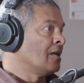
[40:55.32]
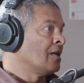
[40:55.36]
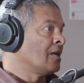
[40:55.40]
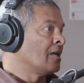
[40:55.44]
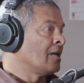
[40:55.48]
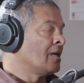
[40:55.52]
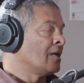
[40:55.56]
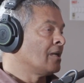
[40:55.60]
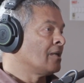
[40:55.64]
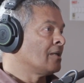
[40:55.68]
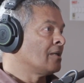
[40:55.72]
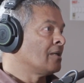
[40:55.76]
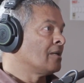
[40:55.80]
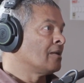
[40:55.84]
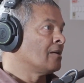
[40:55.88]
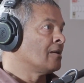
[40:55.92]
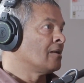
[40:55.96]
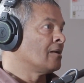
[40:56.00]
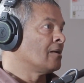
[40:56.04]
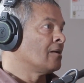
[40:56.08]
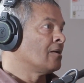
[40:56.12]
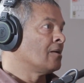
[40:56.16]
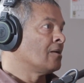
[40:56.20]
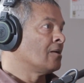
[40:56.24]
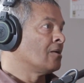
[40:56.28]

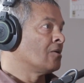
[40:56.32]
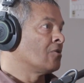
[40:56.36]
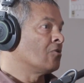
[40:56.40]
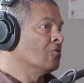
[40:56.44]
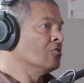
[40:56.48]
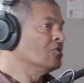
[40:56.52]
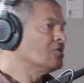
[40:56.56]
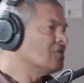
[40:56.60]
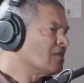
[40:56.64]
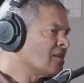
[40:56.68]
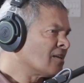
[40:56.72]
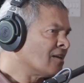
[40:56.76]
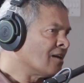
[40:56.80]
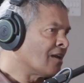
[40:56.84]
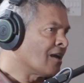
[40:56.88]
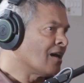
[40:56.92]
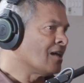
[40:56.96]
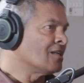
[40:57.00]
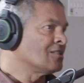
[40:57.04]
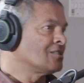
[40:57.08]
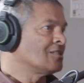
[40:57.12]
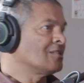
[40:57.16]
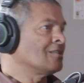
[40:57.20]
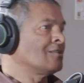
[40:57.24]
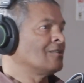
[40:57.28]
Günter
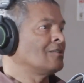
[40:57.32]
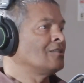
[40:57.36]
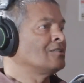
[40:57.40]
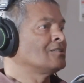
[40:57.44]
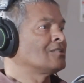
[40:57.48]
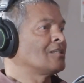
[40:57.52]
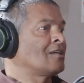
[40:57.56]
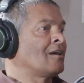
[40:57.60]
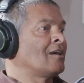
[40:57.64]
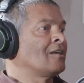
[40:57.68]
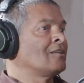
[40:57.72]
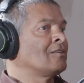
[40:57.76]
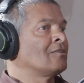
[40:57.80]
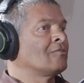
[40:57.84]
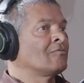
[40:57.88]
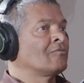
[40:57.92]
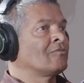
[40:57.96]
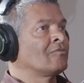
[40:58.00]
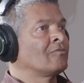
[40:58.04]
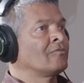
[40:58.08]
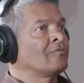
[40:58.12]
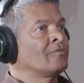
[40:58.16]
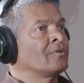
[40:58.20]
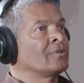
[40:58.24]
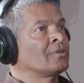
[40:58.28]
Grass and these kind of
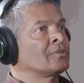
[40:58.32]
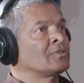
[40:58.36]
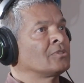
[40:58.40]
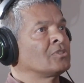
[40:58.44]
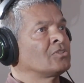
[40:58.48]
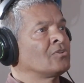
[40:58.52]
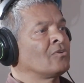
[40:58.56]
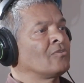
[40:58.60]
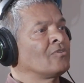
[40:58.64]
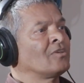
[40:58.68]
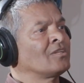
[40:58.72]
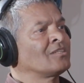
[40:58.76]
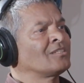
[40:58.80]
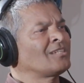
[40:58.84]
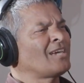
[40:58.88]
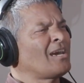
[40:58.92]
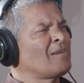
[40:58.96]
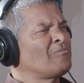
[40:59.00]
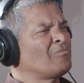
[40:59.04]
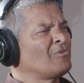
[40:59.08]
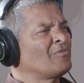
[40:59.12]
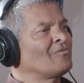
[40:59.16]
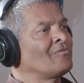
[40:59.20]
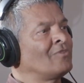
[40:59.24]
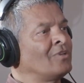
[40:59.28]
figures. So the
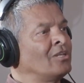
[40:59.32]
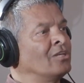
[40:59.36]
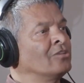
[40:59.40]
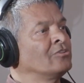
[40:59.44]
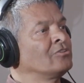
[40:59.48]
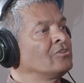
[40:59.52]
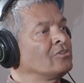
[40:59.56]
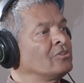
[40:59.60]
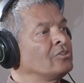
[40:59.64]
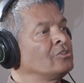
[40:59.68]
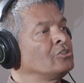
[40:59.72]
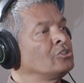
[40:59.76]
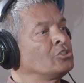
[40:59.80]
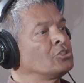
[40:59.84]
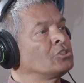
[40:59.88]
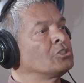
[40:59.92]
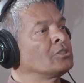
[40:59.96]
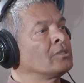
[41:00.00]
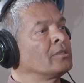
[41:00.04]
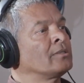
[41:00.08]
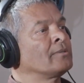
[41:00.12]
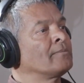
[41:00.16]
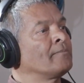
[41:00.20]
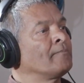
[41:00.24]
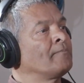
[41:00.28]
type of
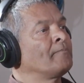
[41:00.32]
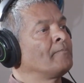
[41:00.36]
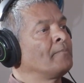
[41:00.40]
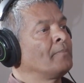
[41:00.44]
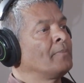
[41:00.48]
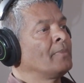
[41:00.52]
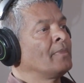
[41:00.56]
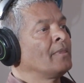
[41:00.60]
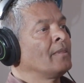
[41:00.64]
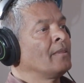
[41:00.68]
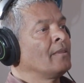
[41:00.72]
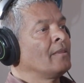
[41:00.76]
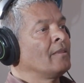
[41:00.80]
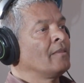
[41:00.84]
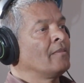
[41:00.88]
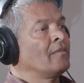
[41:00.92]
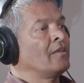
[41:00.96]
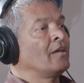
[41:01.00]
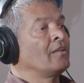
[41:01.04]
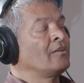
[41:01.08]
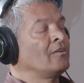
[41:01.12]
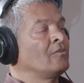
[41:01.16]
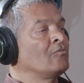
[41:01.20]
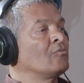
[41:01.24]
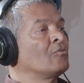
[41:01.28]
literature
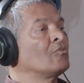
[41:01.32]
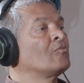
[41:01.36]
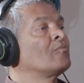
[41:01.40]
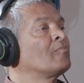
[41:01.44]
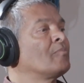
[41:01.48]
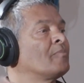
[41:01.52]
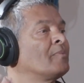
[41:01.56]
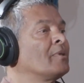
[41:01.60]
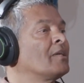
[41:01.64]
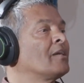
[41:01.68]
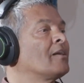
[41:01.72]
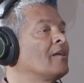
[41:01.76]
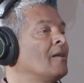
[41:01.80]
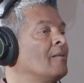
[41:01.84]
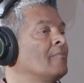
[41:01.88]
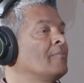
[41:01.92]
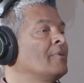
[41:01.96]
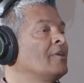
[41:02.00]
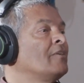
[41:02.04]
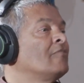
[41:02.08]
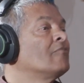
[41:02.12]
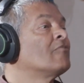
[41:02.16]
that it would become